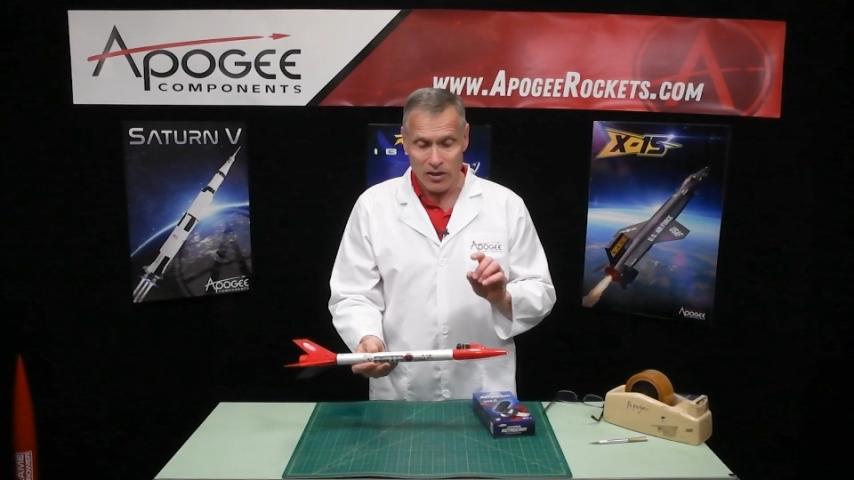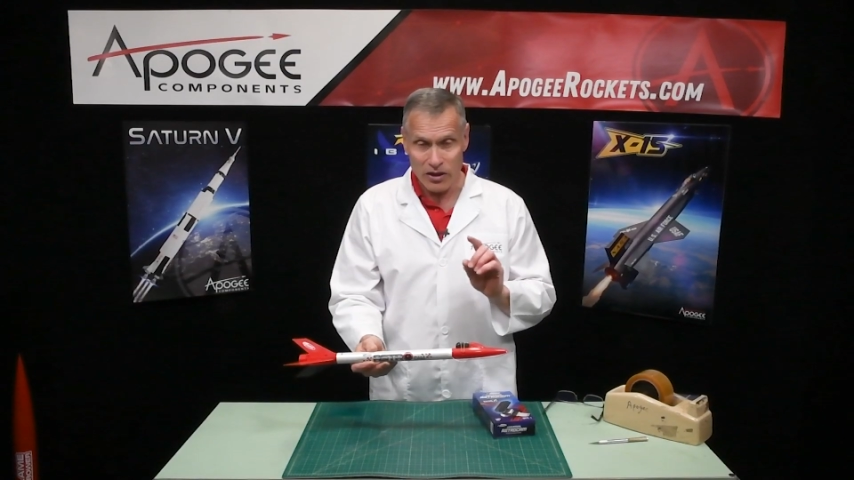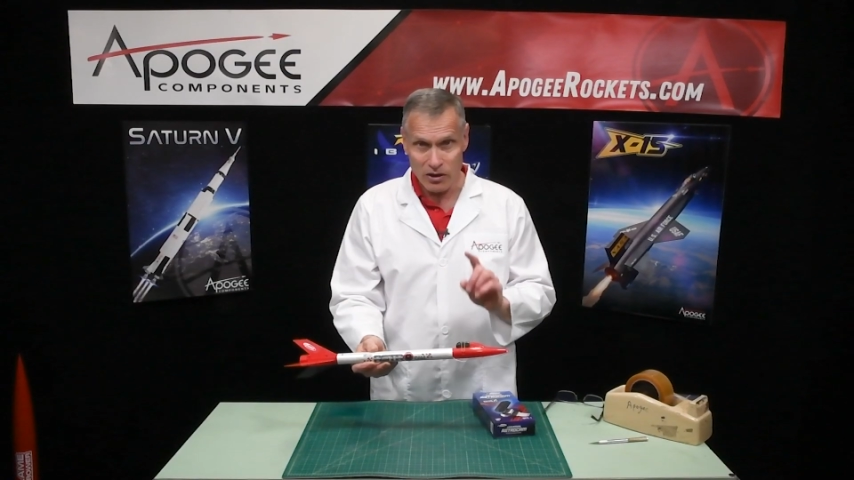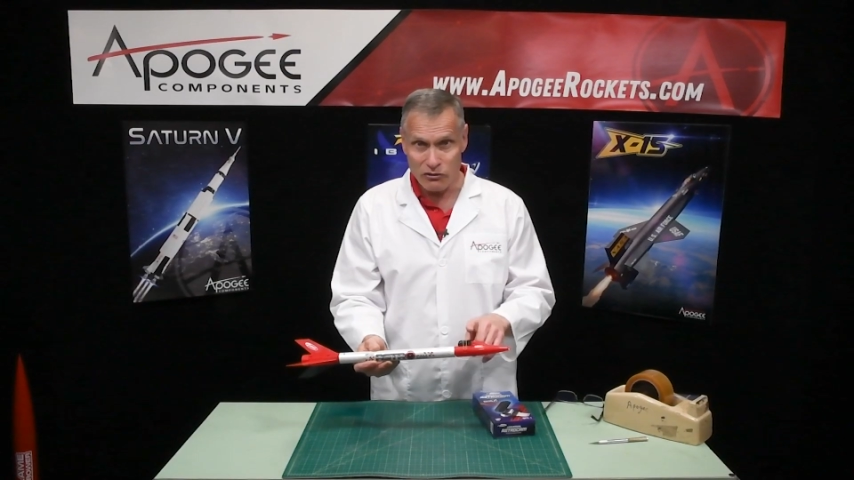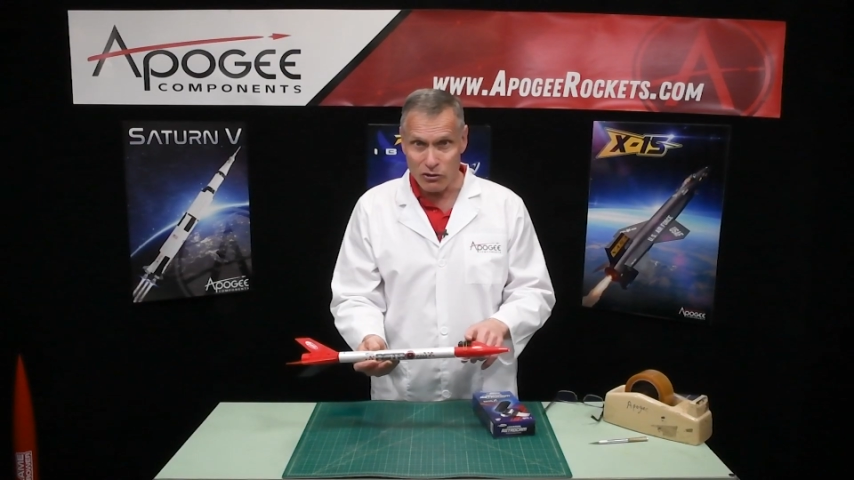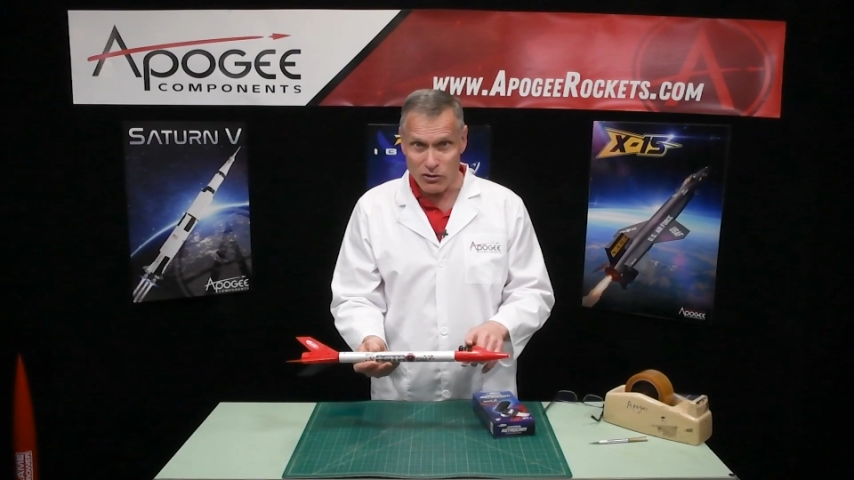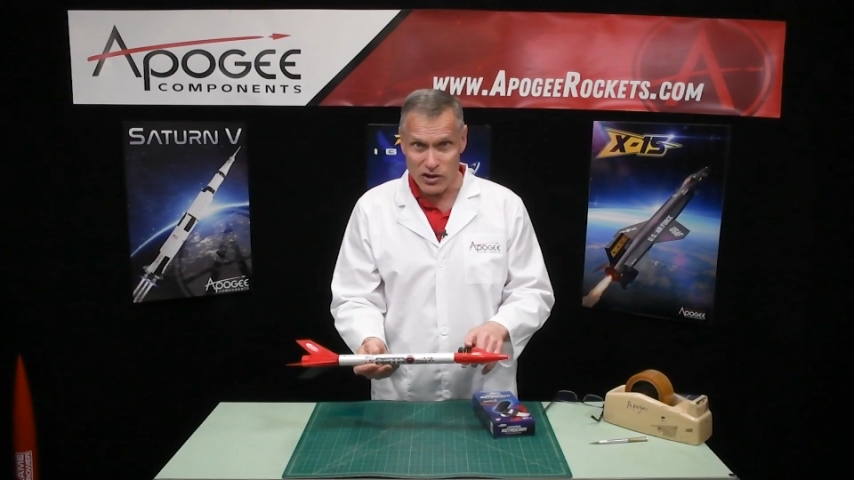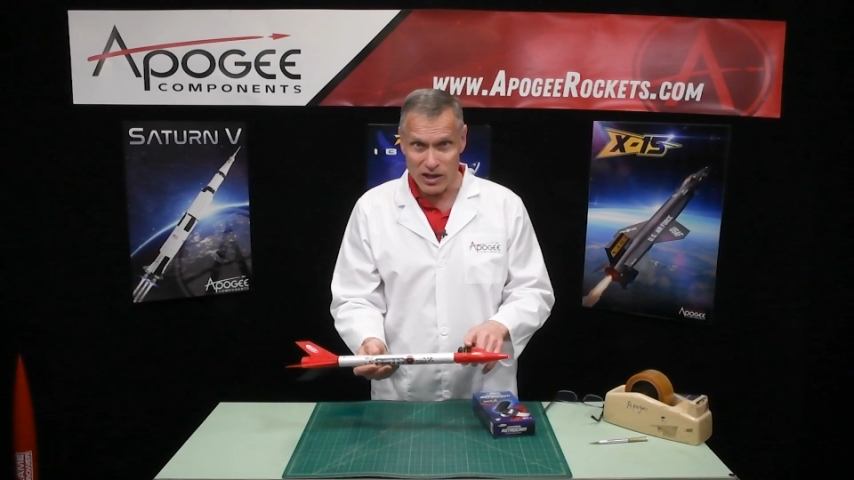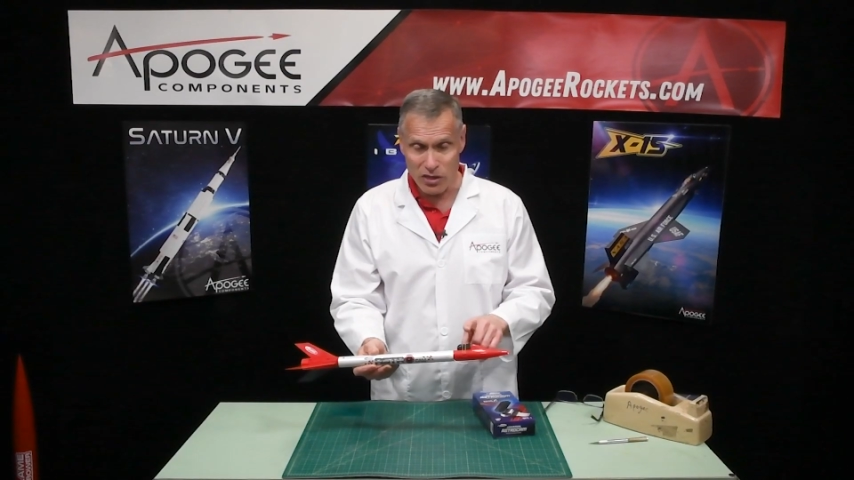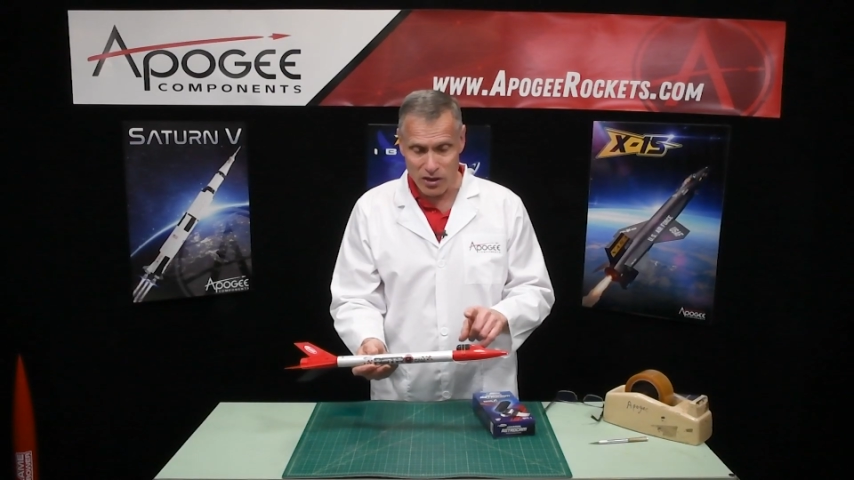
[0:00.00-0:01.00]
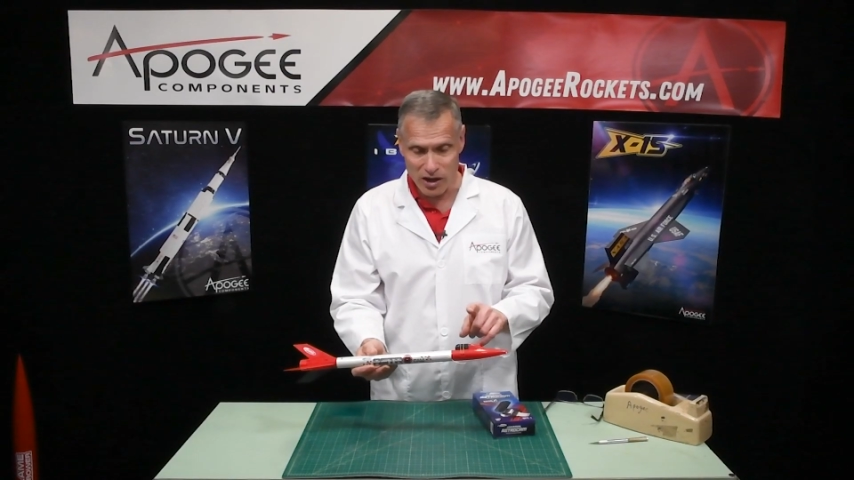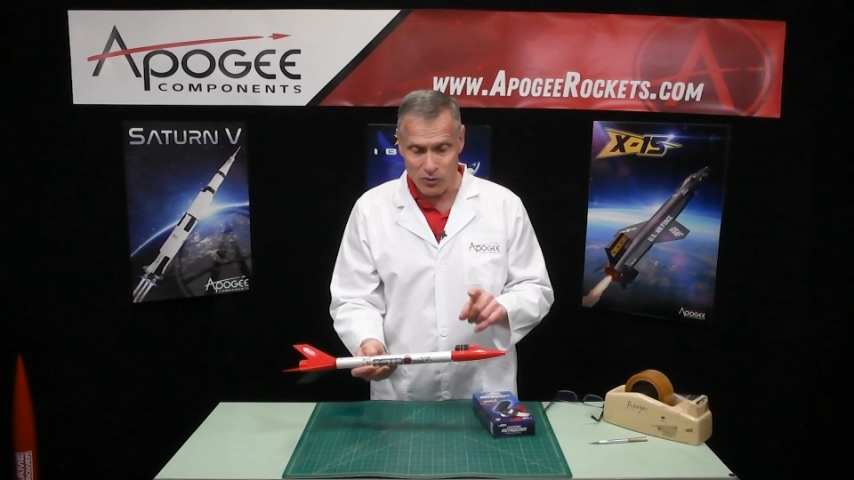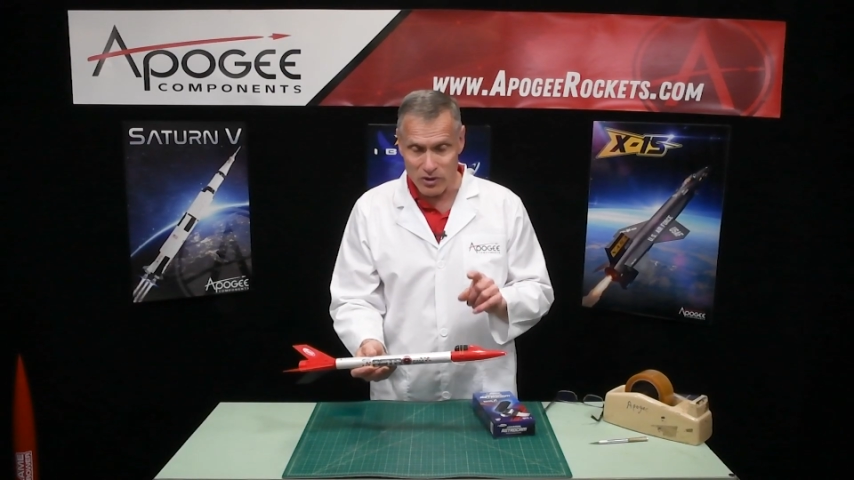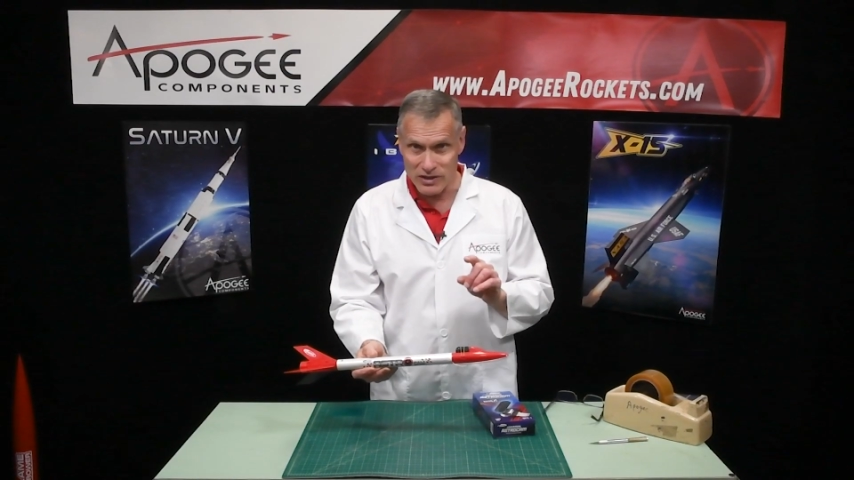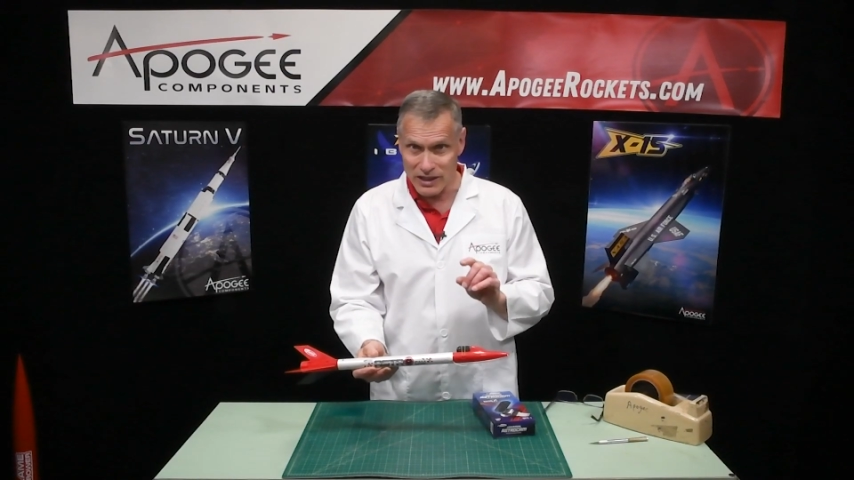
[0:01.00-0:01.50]
The unfortunate thing
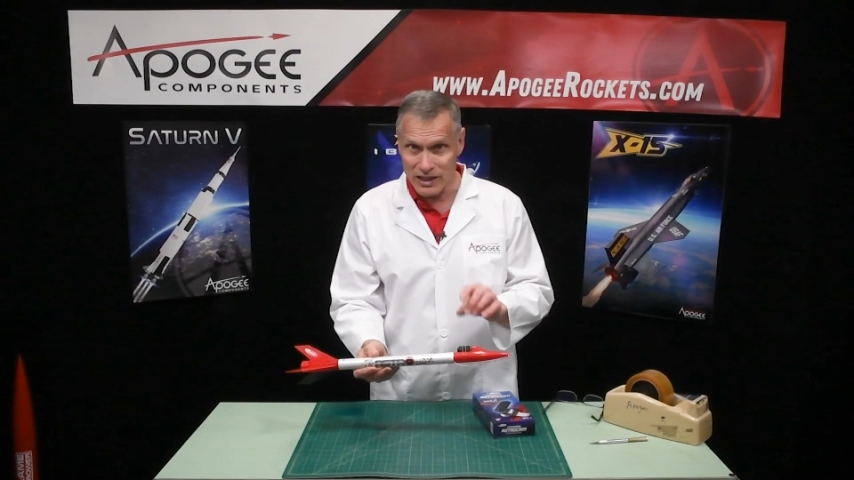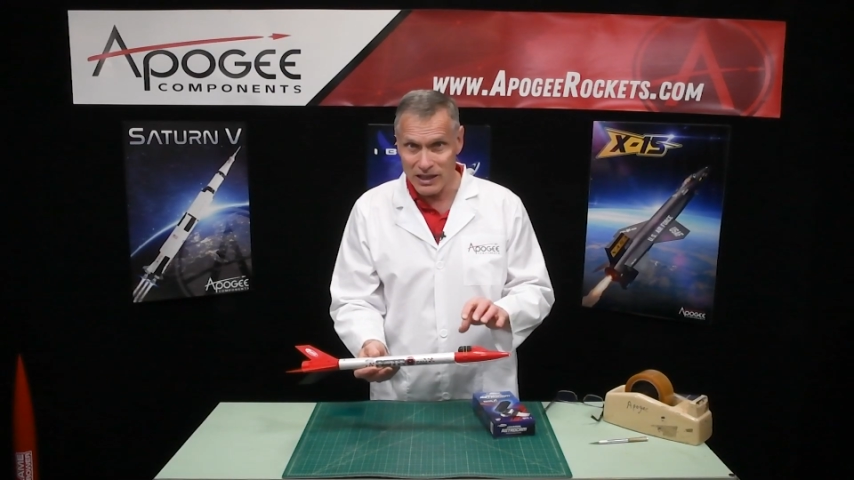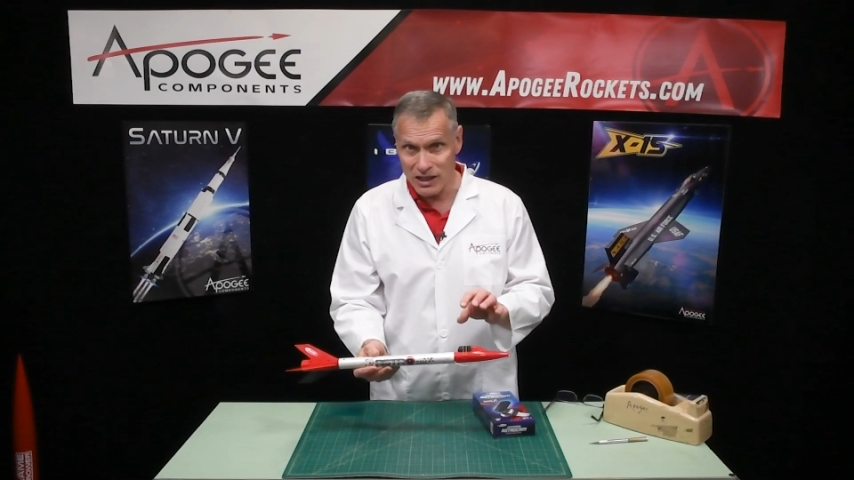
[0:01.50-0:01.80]
was they didn't